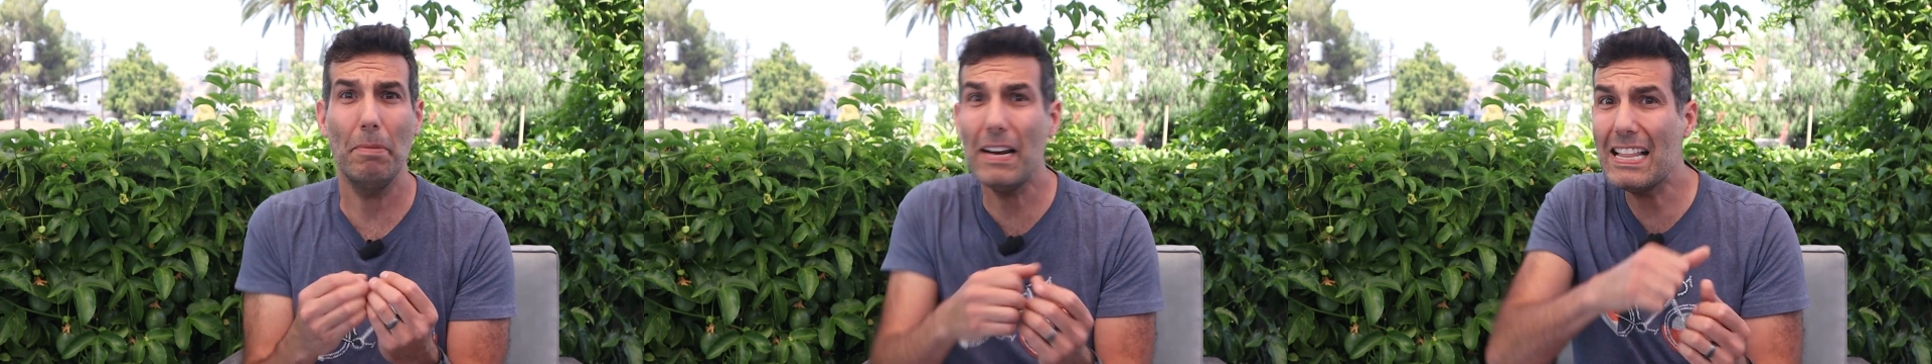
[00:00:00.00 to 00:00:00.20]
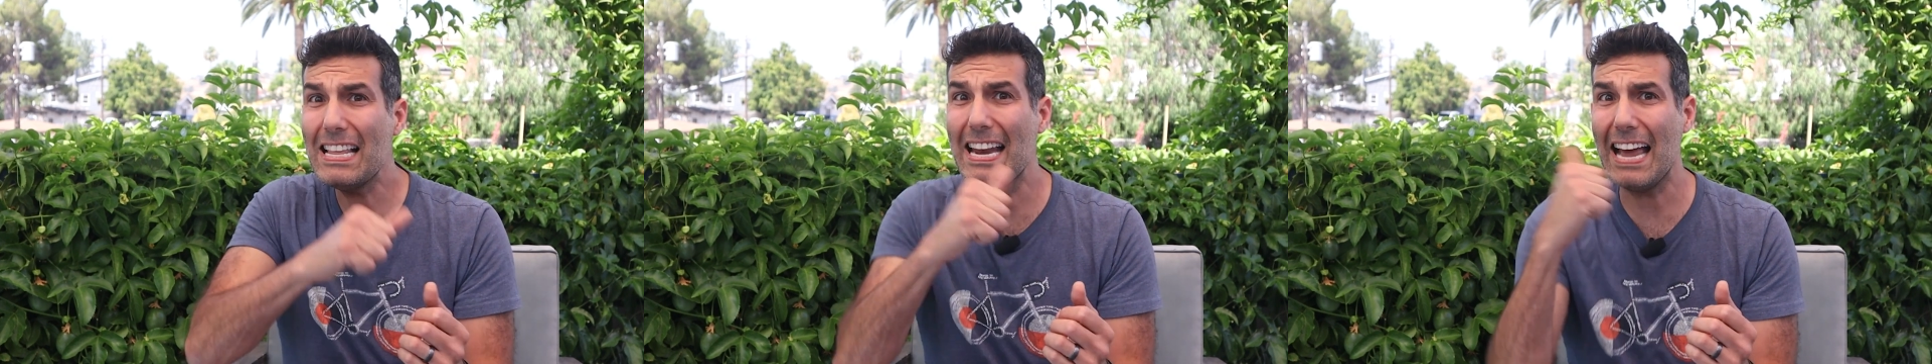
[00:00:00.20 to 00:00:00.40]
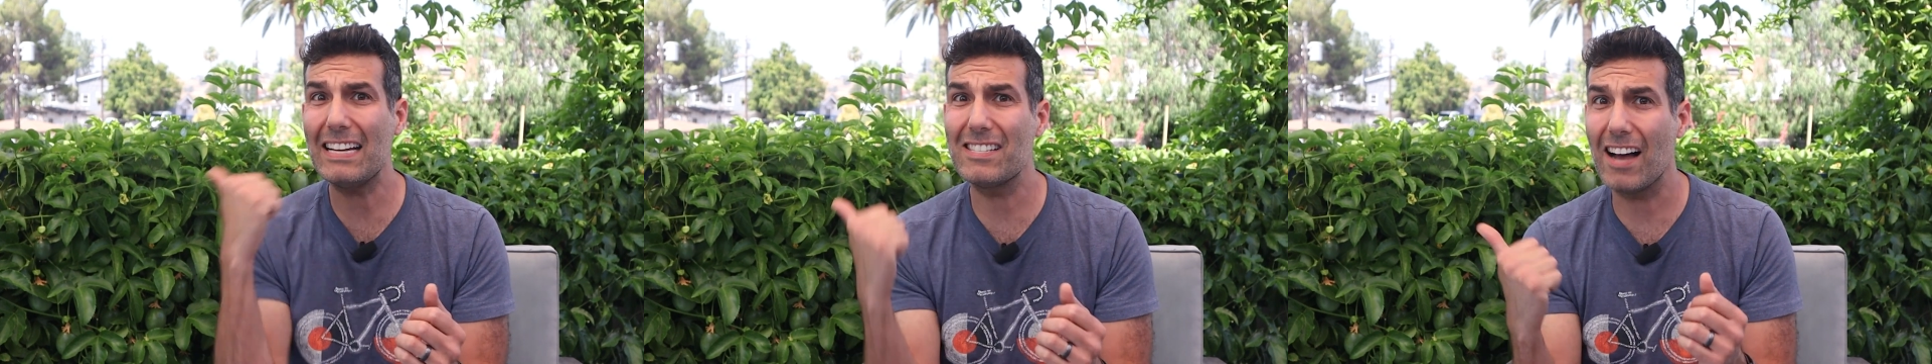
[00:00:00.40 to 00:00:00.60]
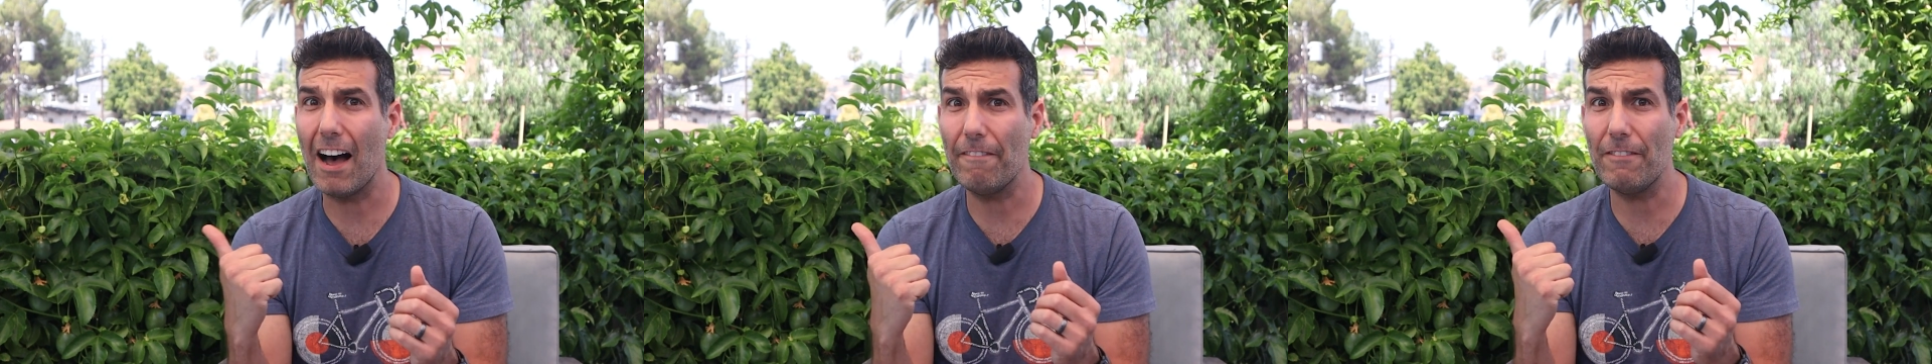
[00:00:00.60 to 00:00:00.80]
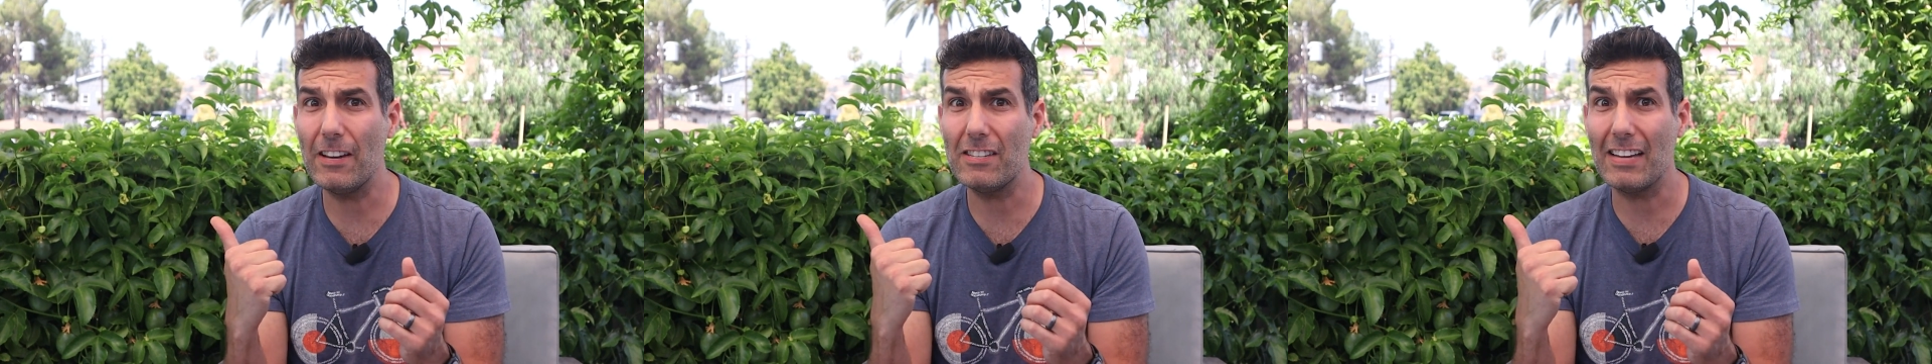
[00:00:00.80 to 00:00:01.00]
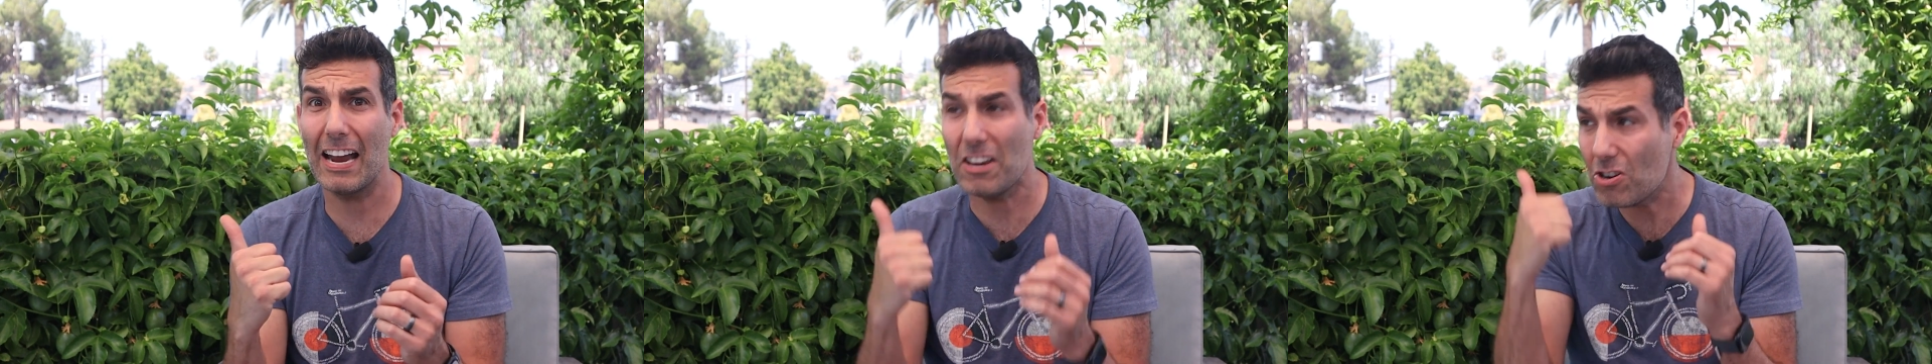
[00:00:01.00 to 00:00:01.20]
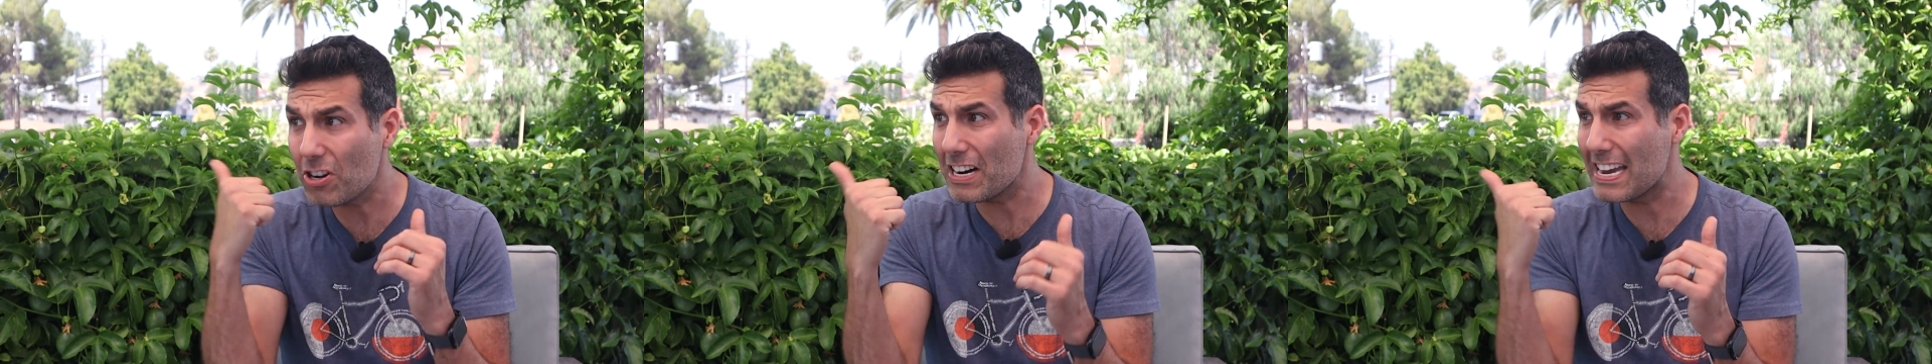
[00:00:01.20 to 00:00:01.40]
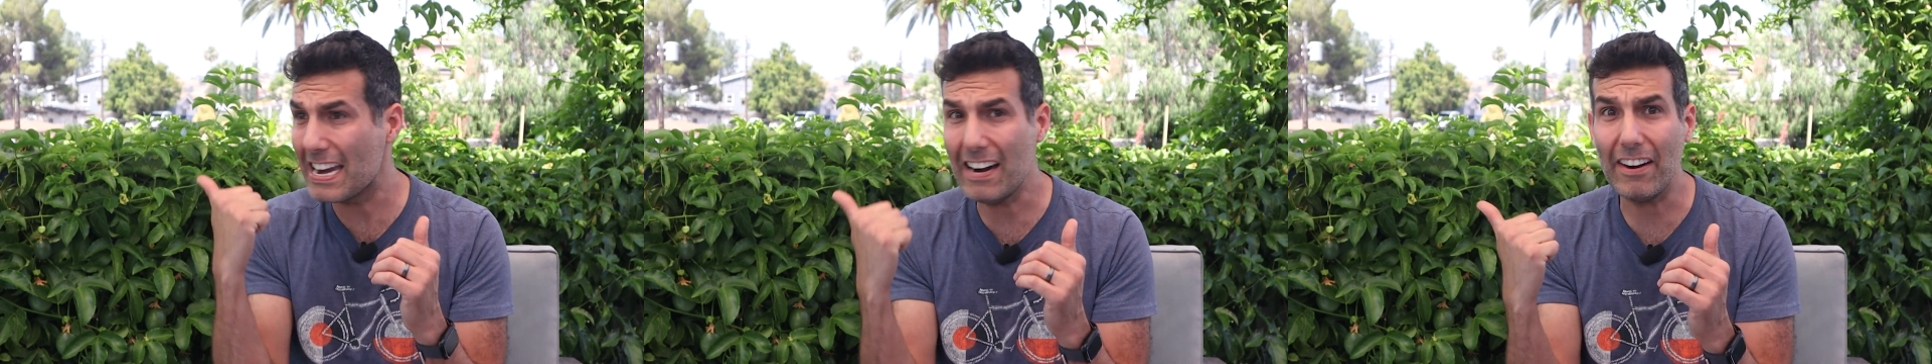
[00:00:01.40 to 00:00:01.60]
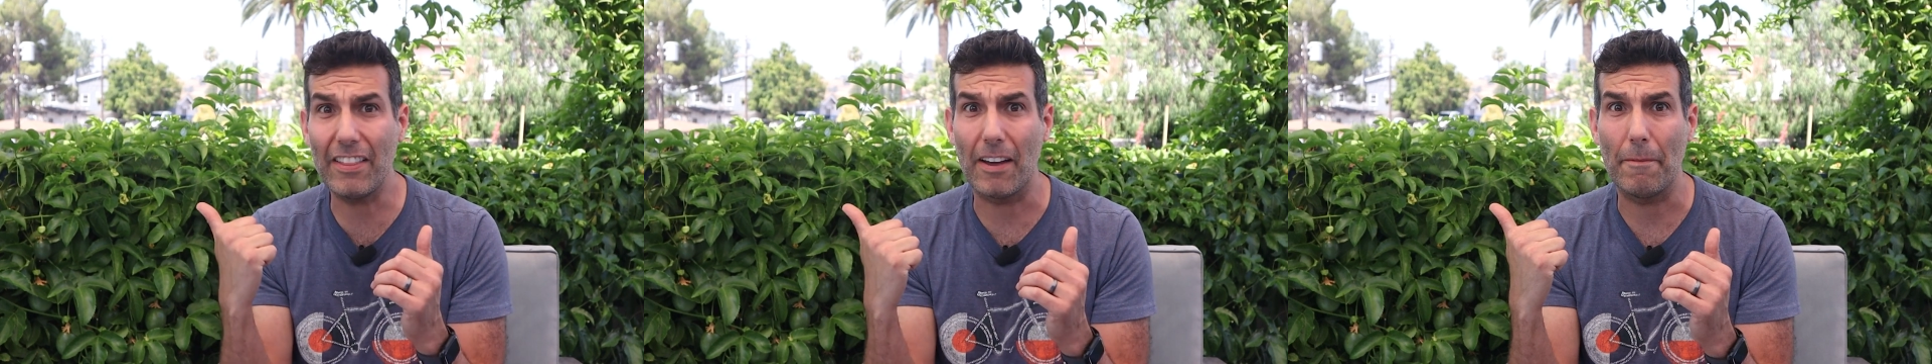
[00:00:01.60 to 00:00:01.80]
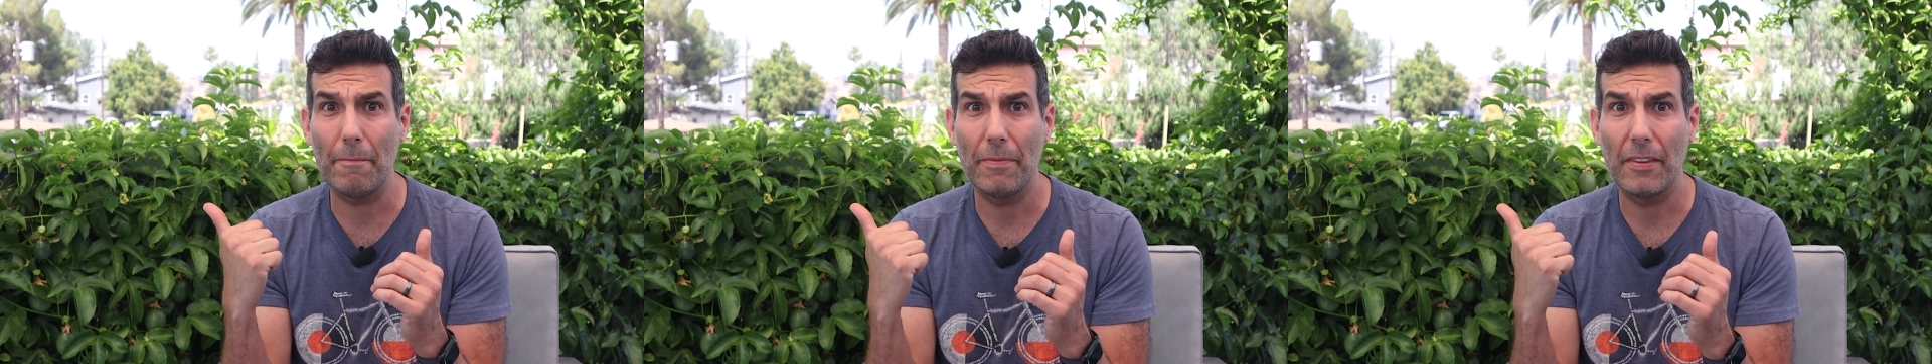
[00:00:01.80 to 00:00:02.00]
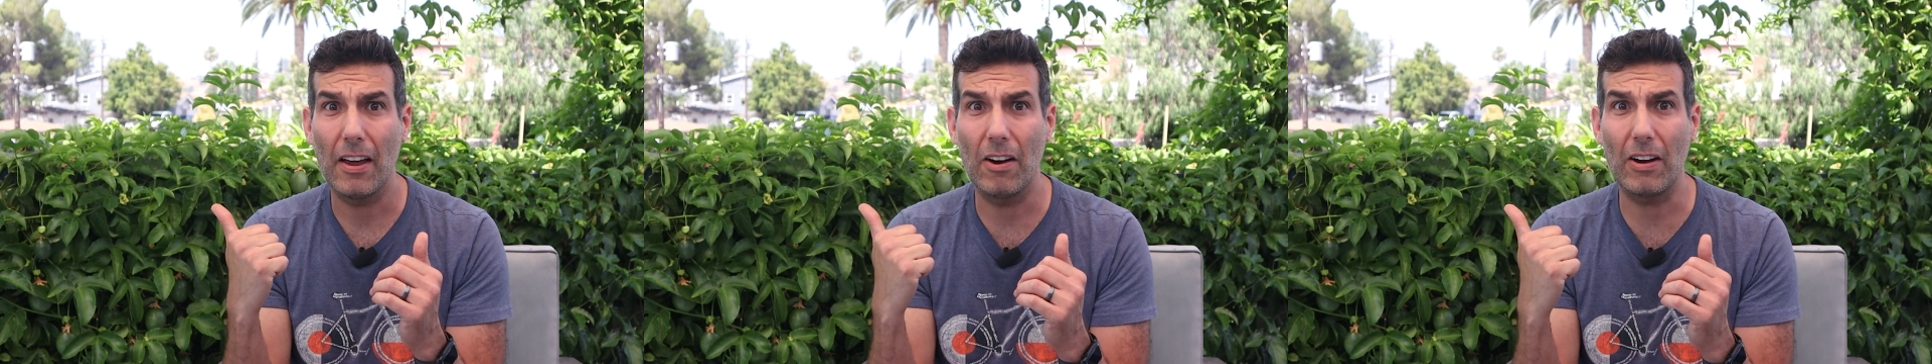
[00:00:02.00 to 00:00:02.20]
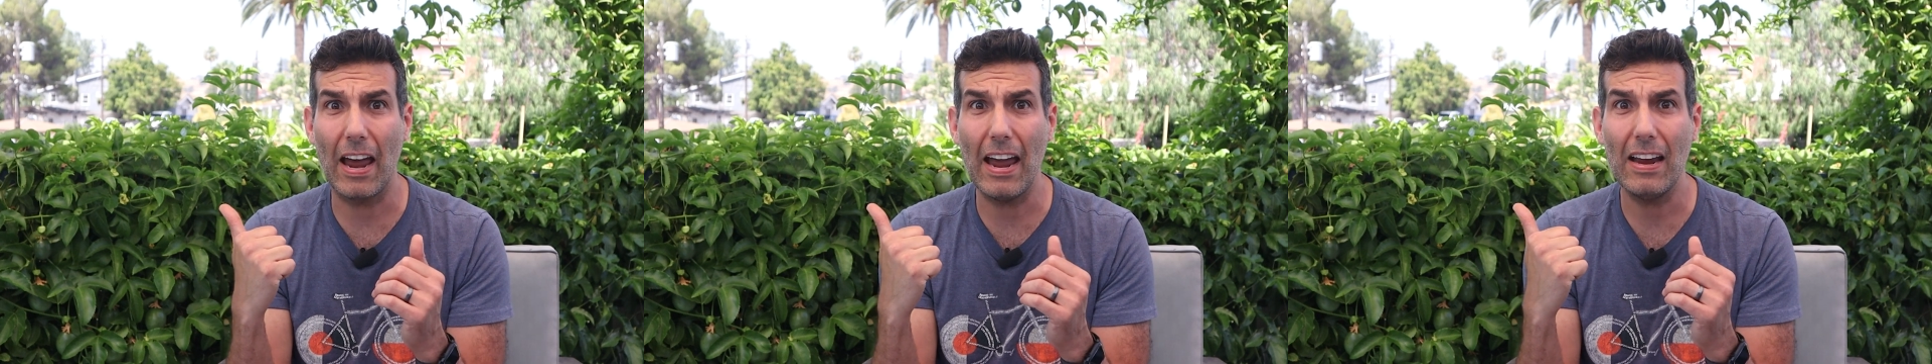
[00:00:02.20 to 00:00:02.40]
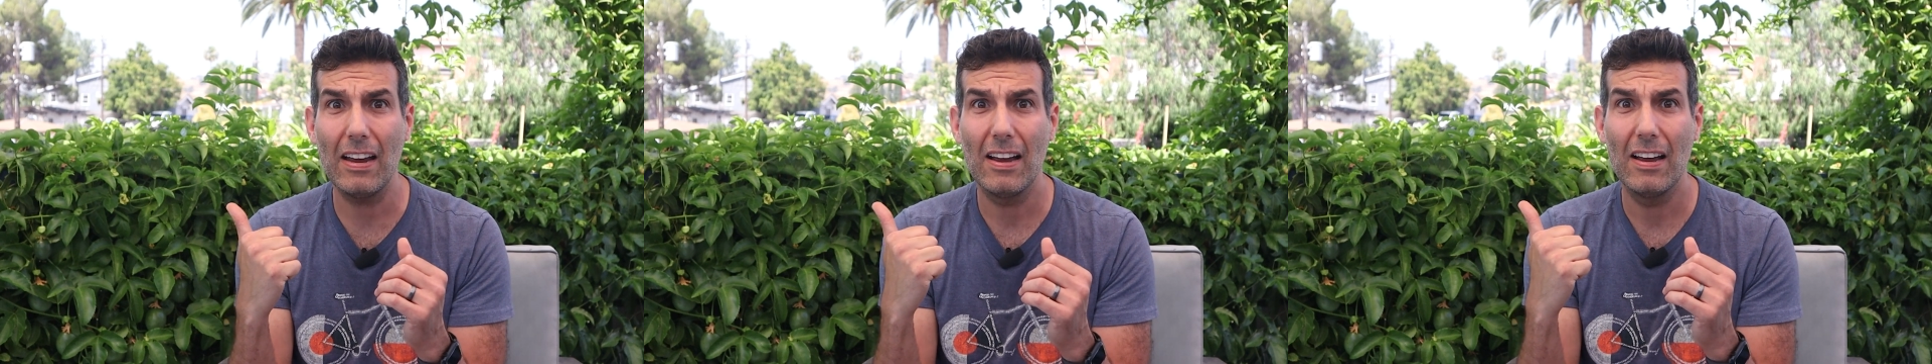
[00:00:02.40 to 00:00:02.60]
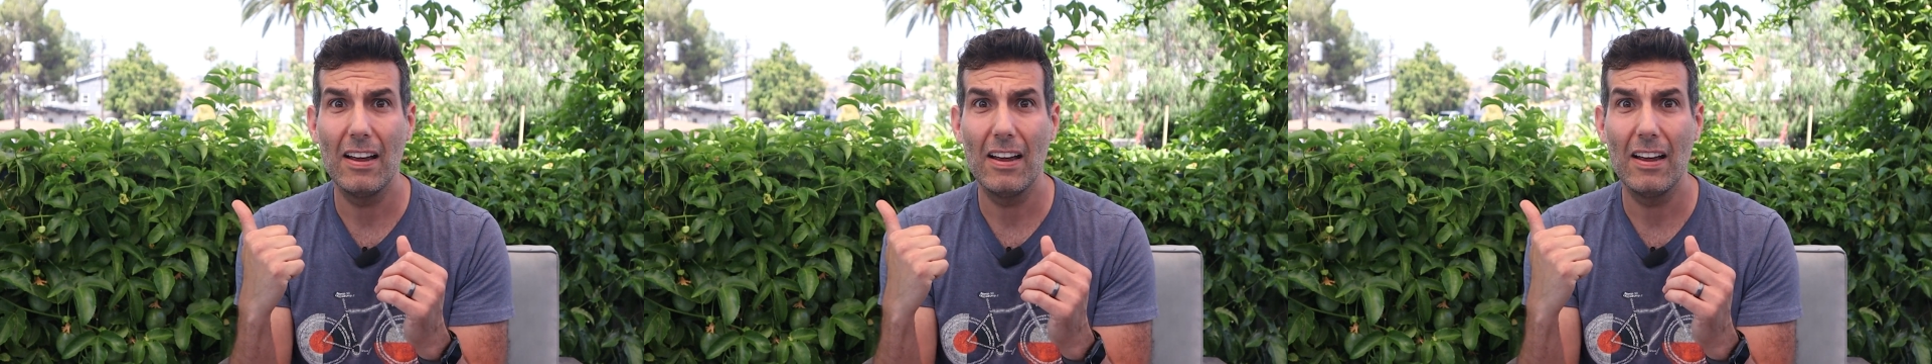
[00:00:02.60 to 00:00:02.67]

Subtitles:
But in the next office, and you could hear them, okay?